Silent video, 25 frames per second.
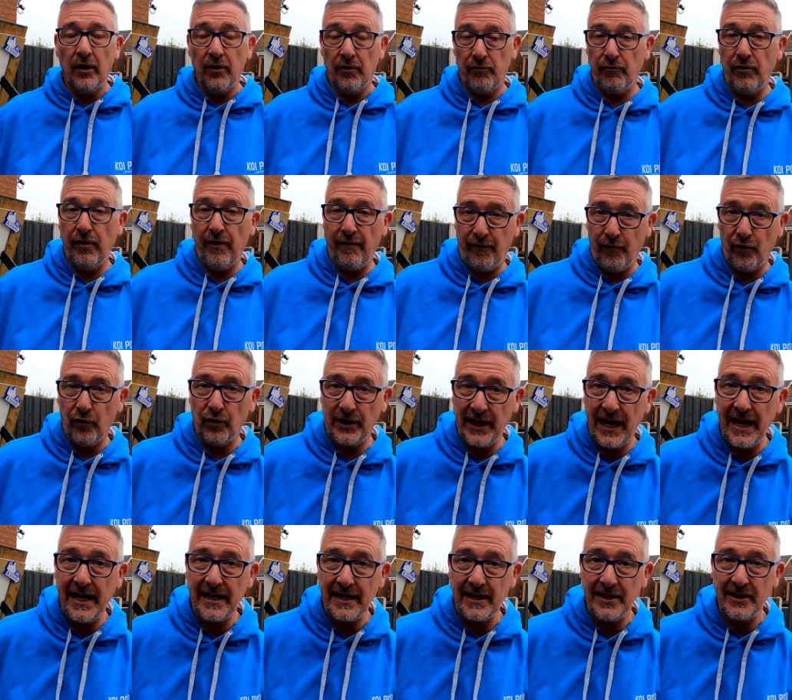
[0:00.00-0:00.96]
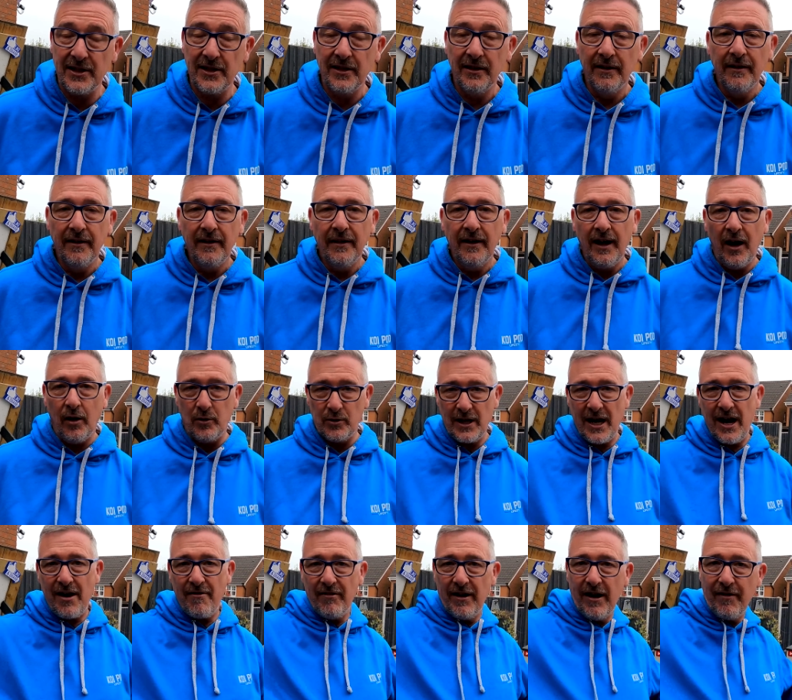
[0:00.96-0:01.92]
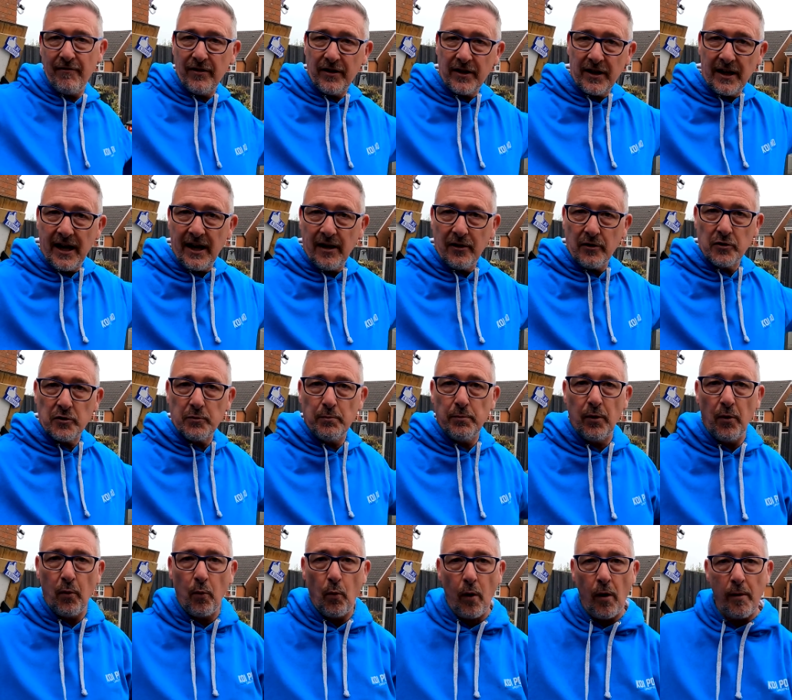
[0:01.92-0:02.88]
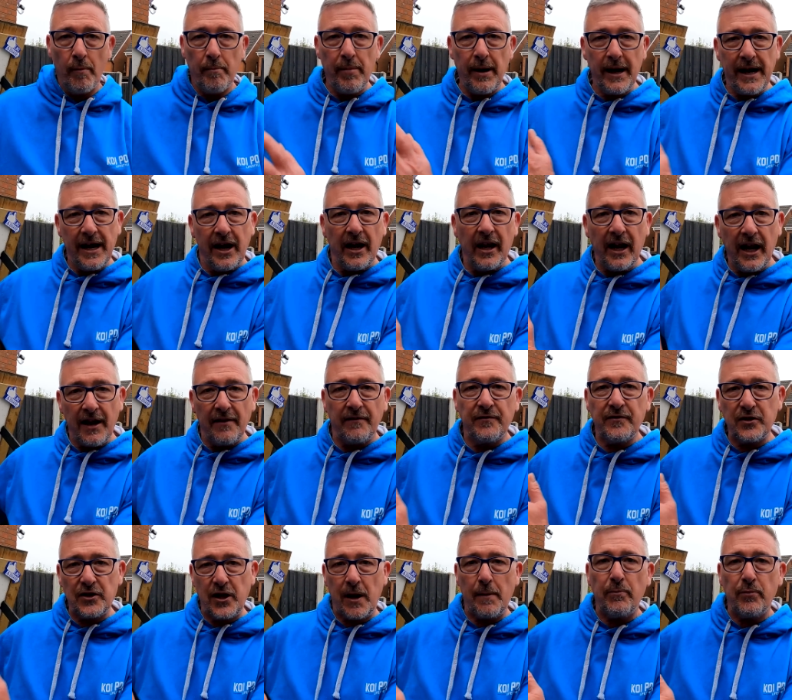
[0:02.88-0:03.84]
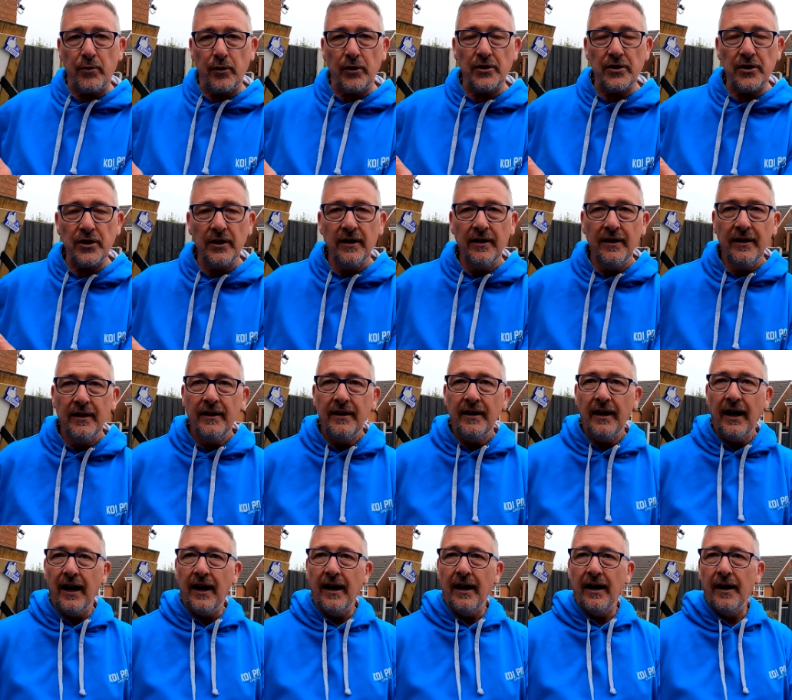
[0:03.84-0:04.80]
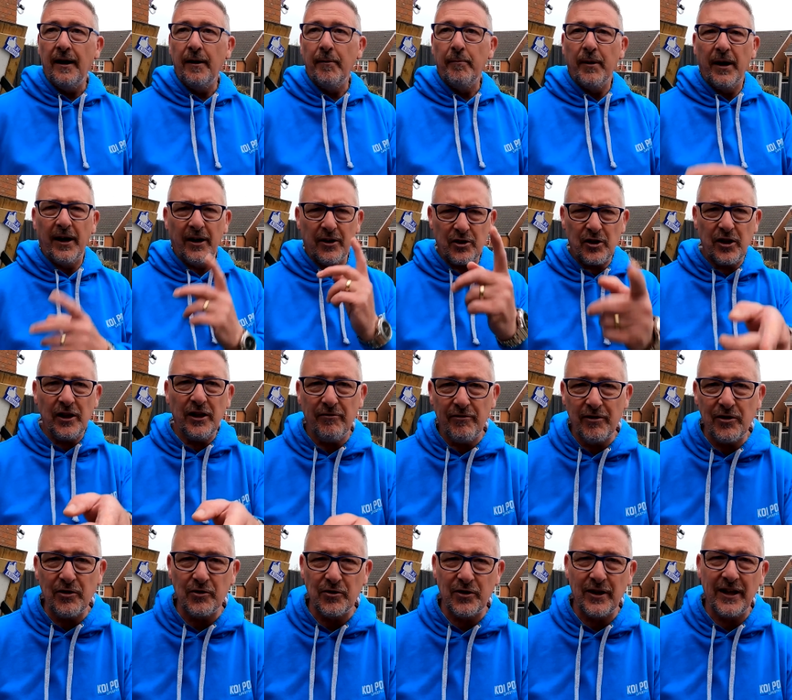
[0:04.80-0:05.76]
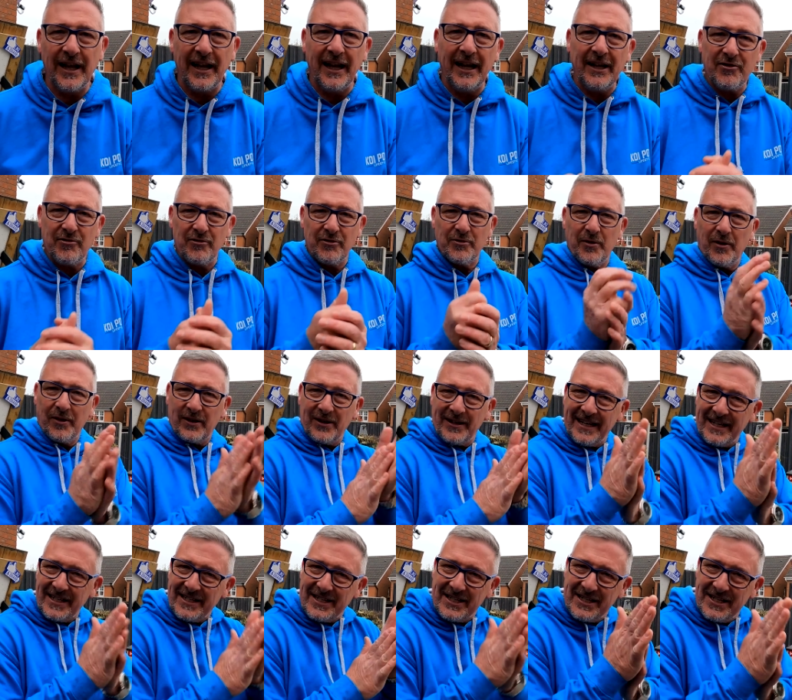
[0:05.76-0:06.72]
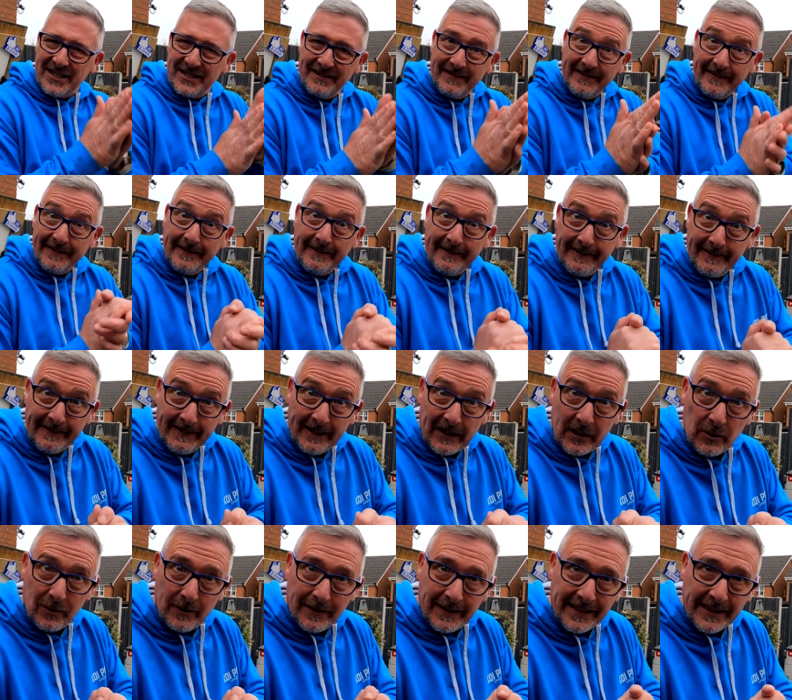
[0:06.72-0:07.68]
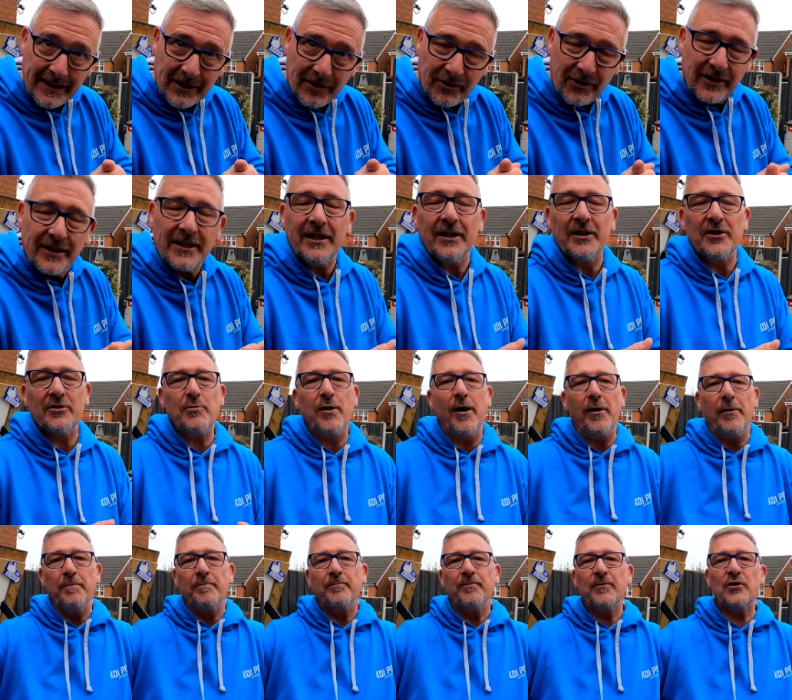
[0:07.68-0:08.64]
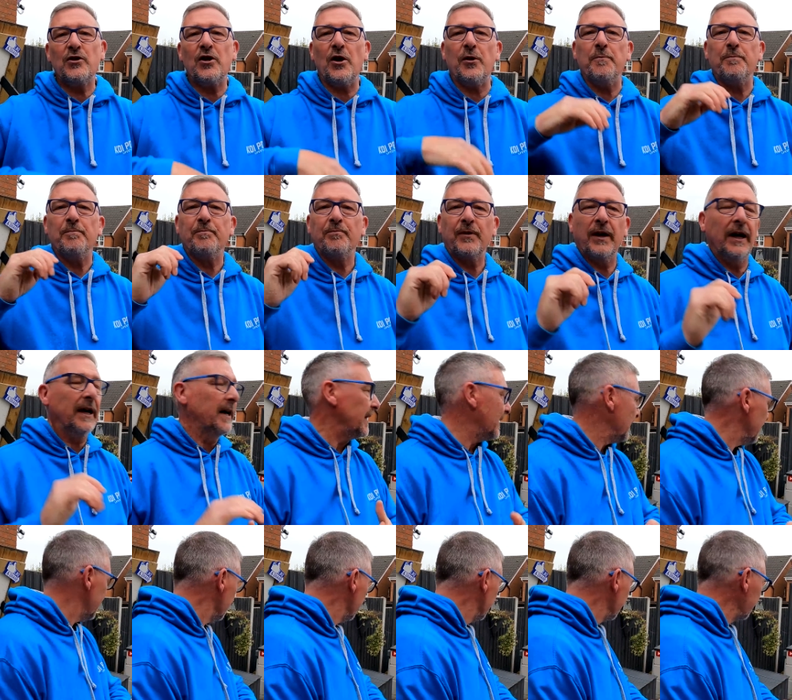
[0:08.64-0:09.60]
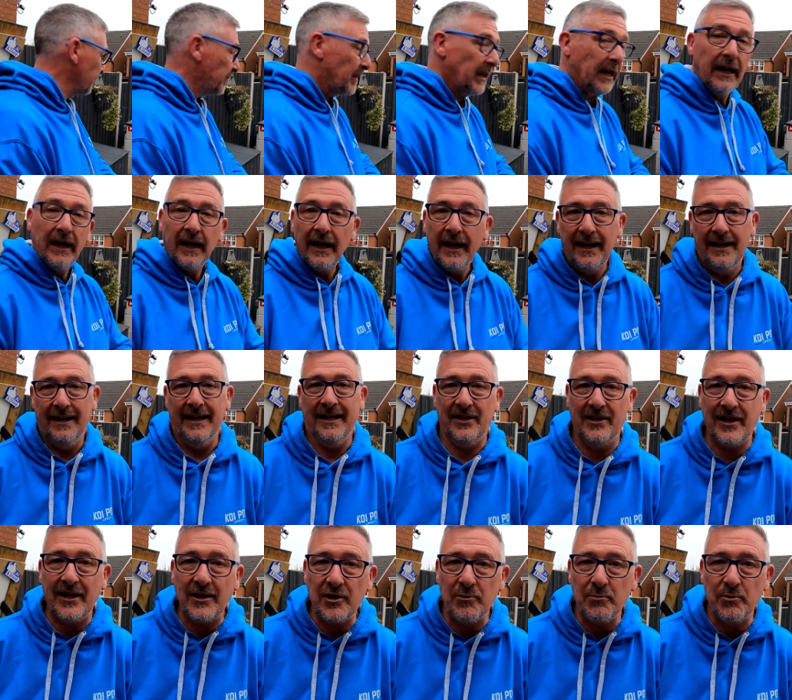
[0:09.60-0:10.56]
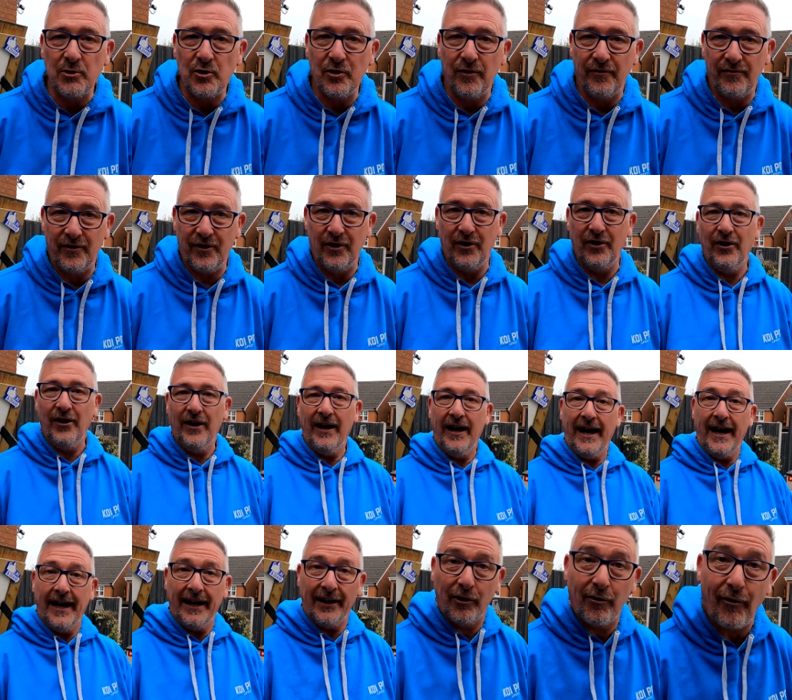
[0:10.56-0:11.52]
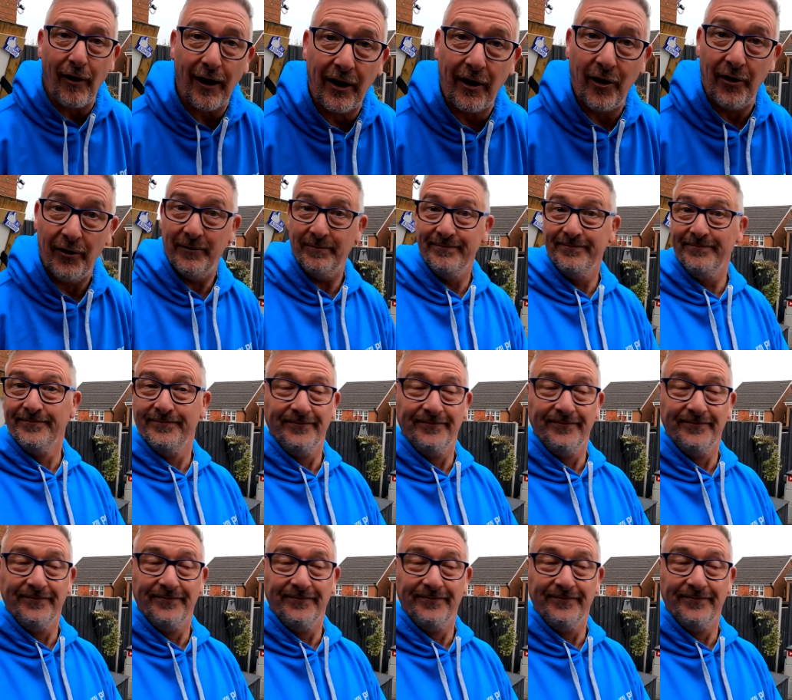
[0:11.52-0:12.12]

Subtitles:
3 or 4 days. I was airing everything else, but one bay I left separate. And I'll show you the results of that later as well, because that's quite interesting as well. So let's get some stuff done and crack on.